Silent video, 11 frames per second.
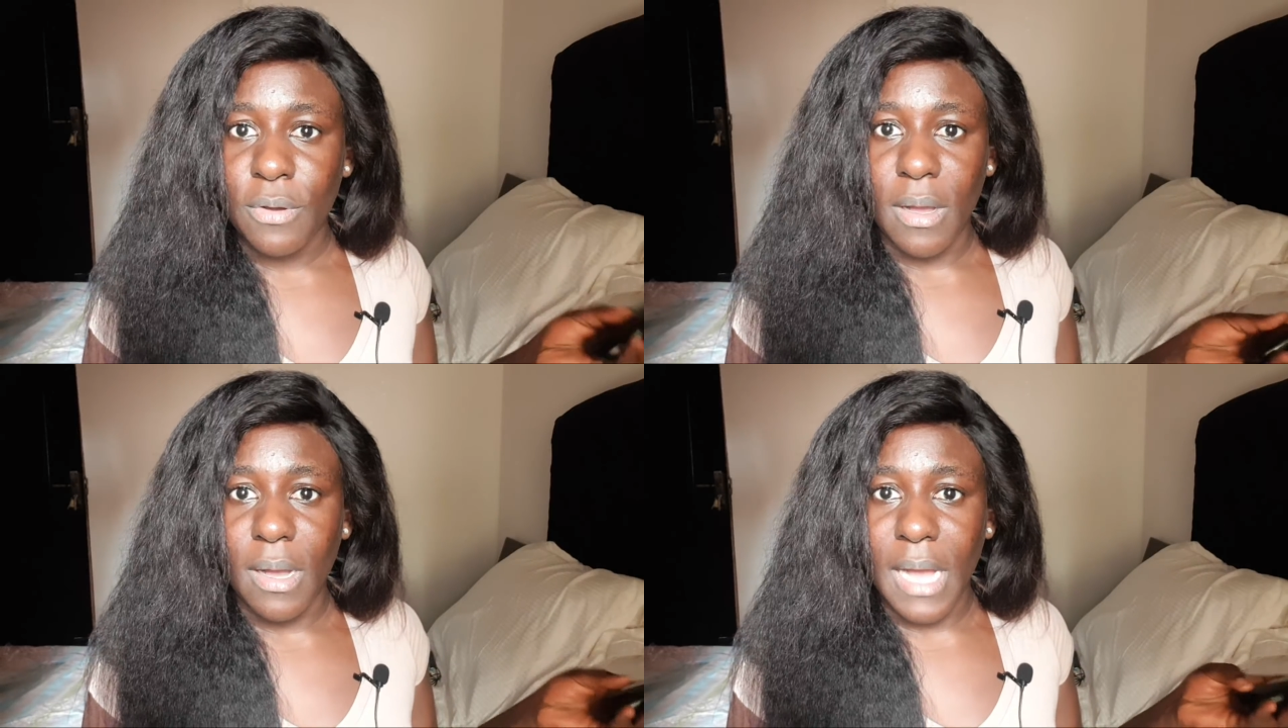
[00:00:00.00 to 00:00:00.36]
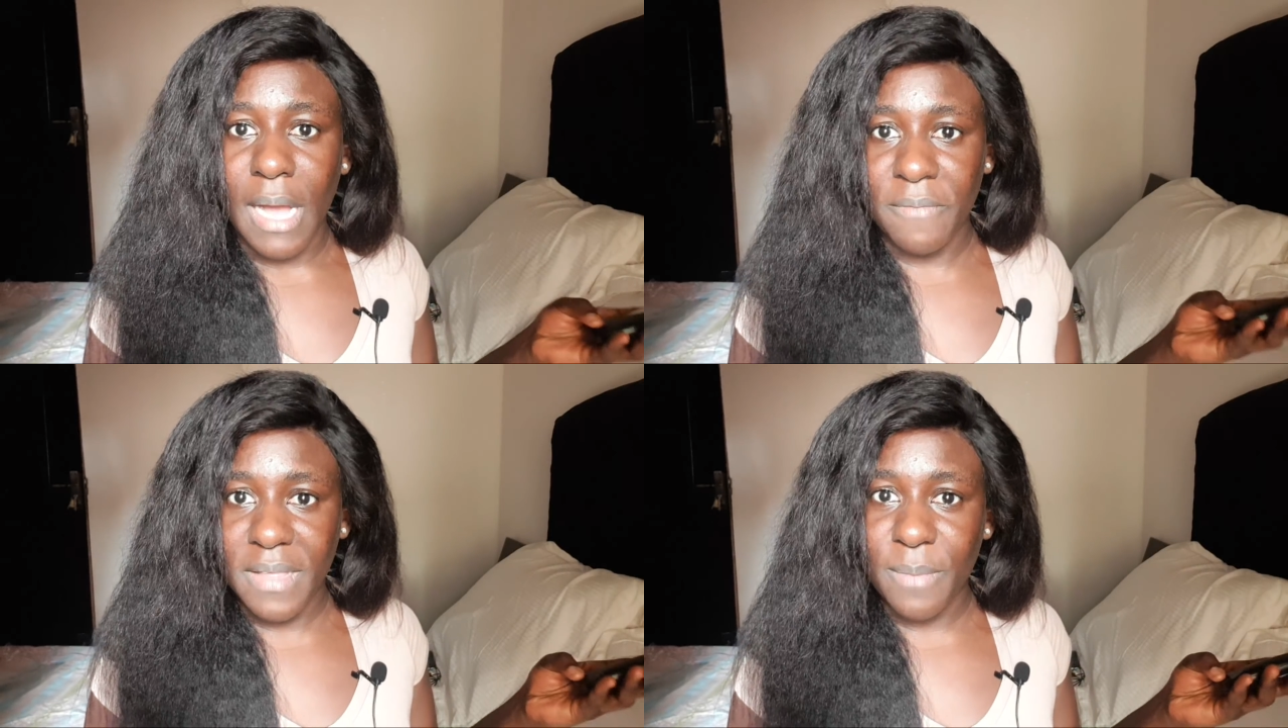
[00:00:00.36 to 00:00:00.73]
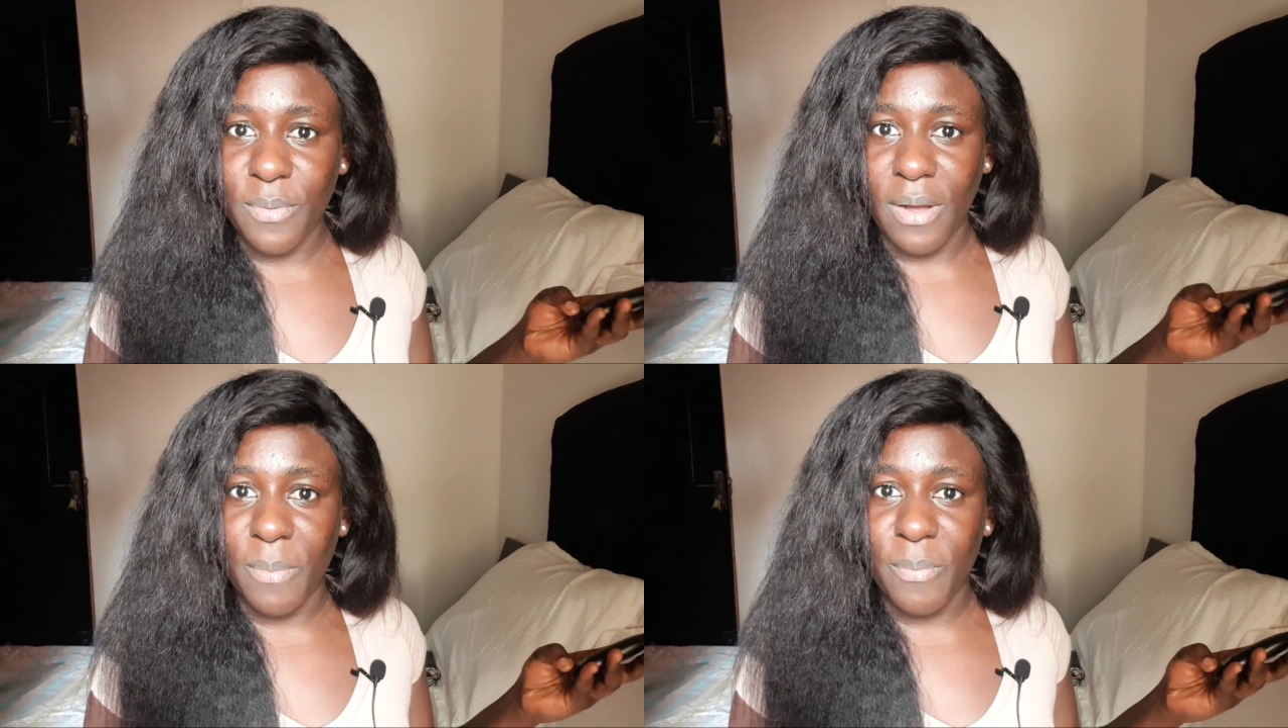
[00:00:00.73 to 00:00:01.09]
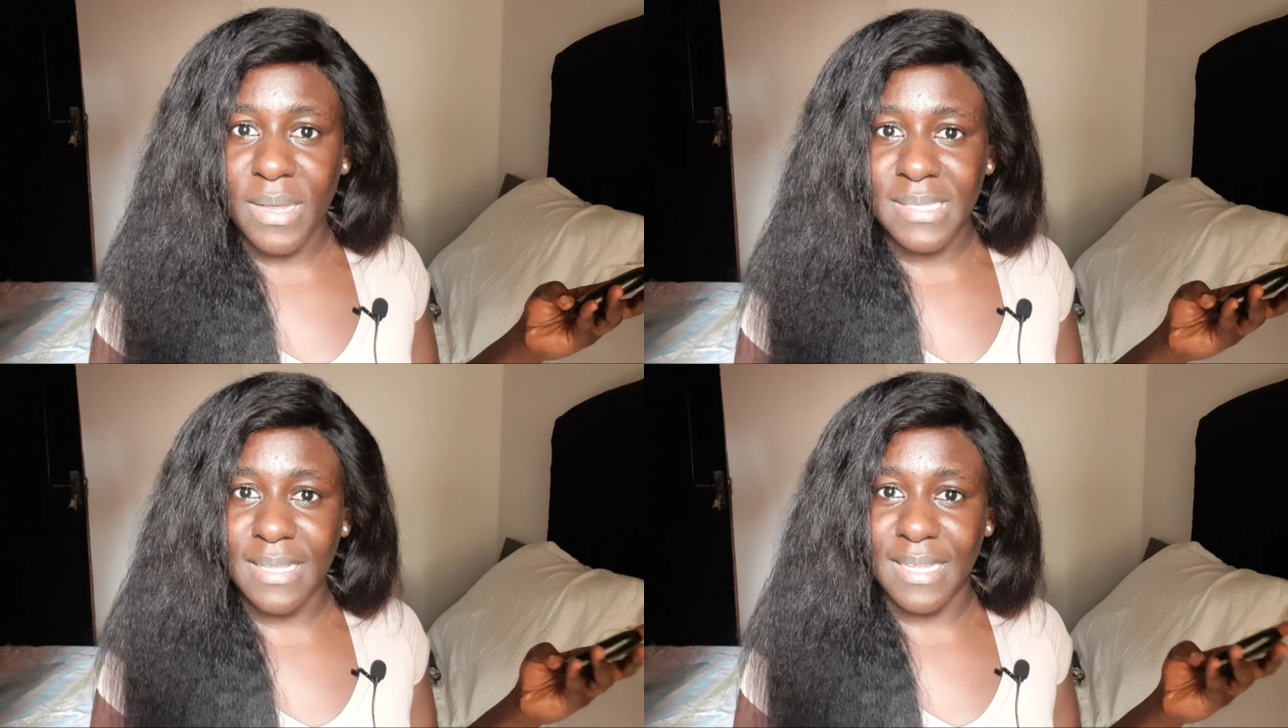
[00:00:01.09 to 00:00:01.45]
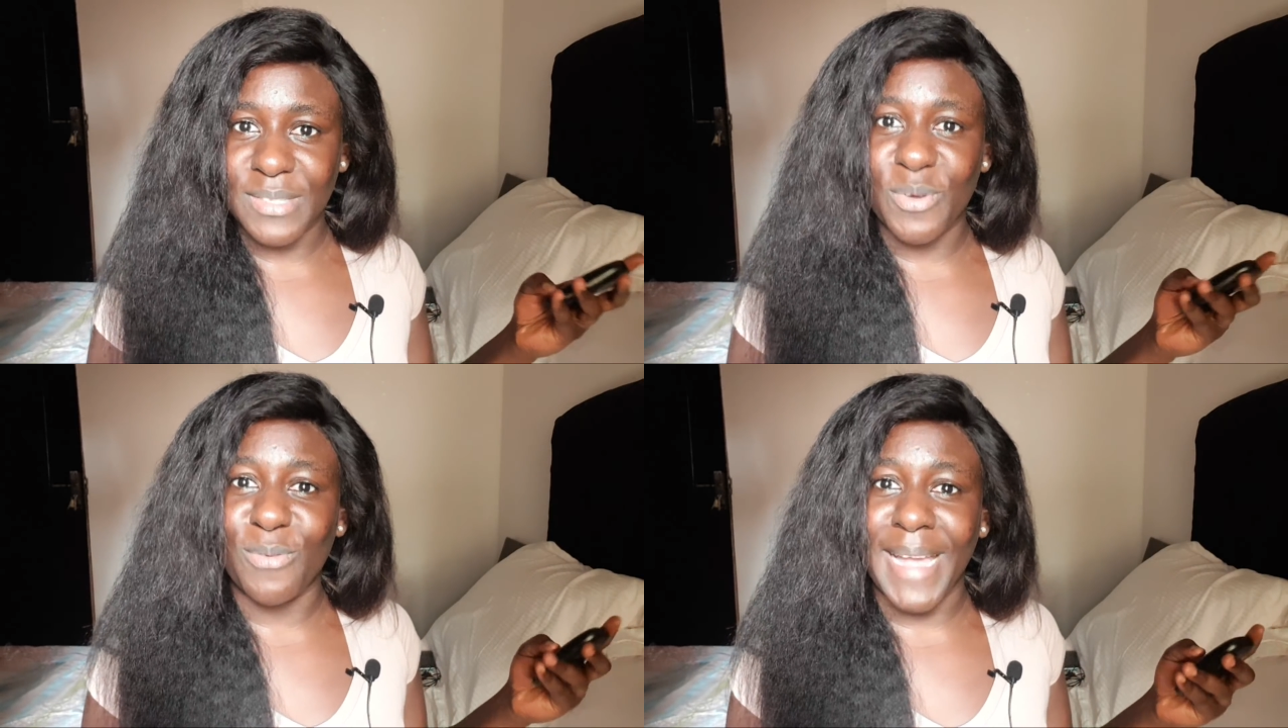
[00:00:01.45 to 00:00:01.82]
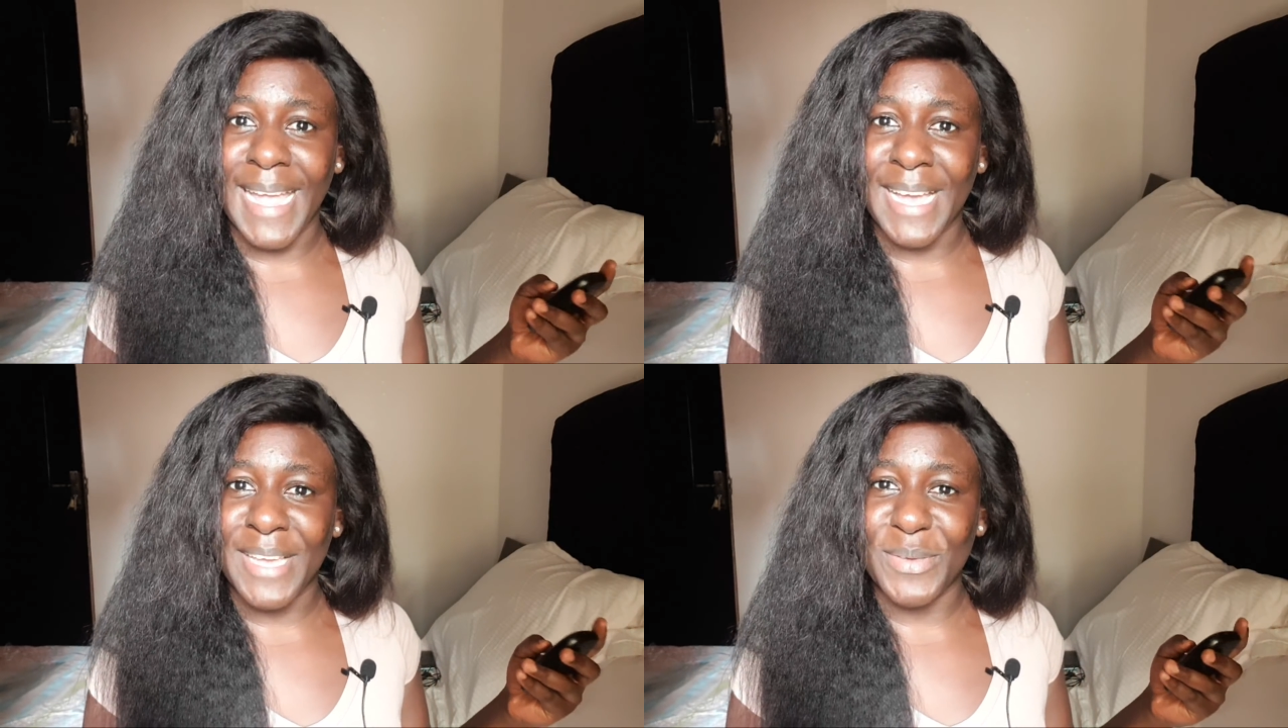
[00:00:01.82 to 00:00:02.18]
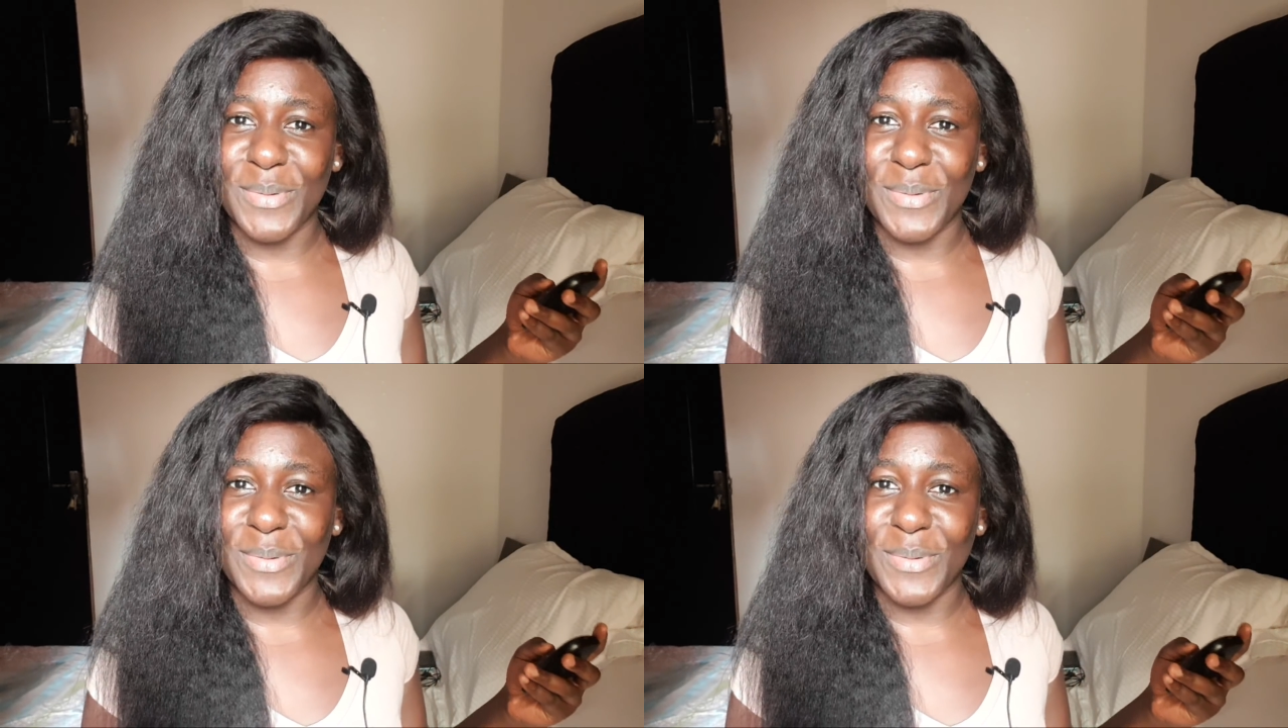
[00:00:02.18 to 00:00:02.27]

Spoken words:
our president go wire you.